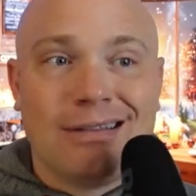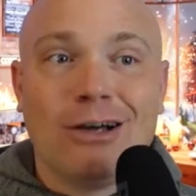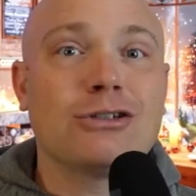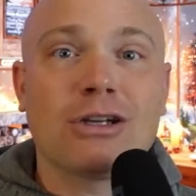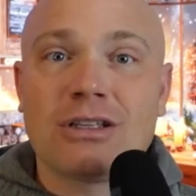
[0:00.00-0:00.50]

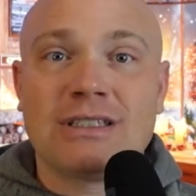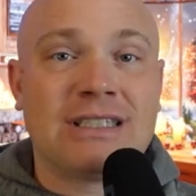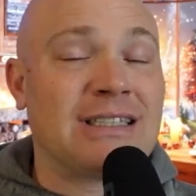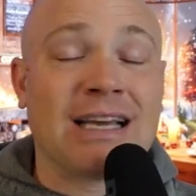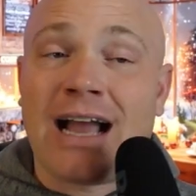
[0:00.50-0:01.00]
Those are
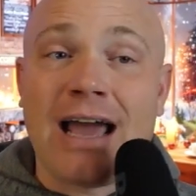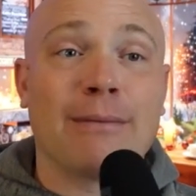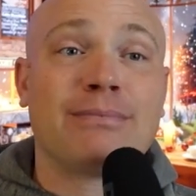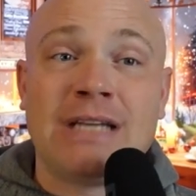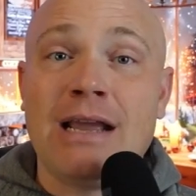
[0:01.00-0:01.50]
the kind
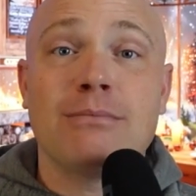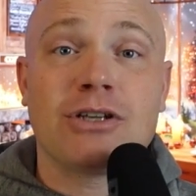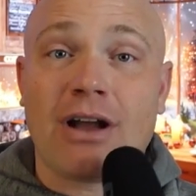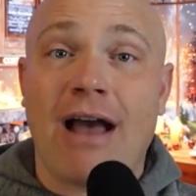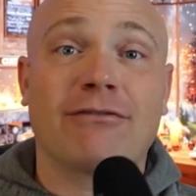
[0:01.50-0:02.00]
of teams
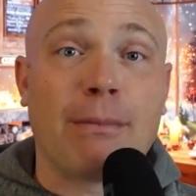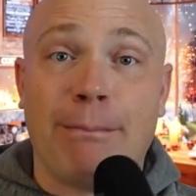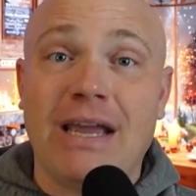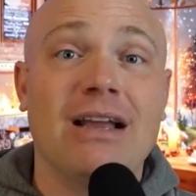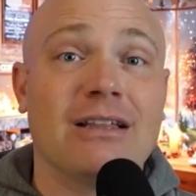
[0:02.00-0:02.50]
you have to
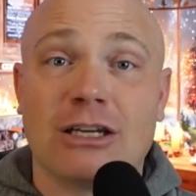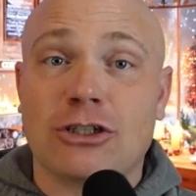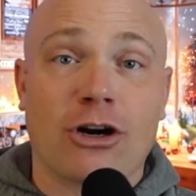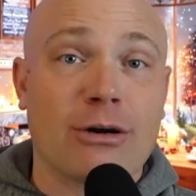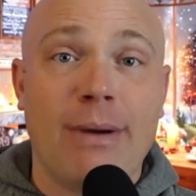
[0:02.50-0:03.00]
beat in the
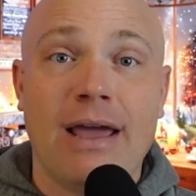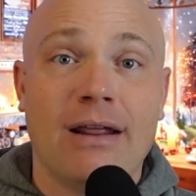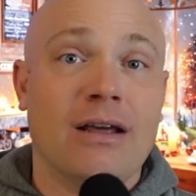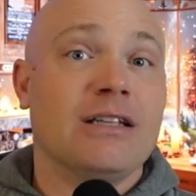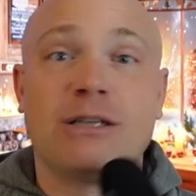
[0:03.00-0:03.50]
tournament
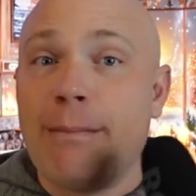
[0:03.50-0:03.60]
to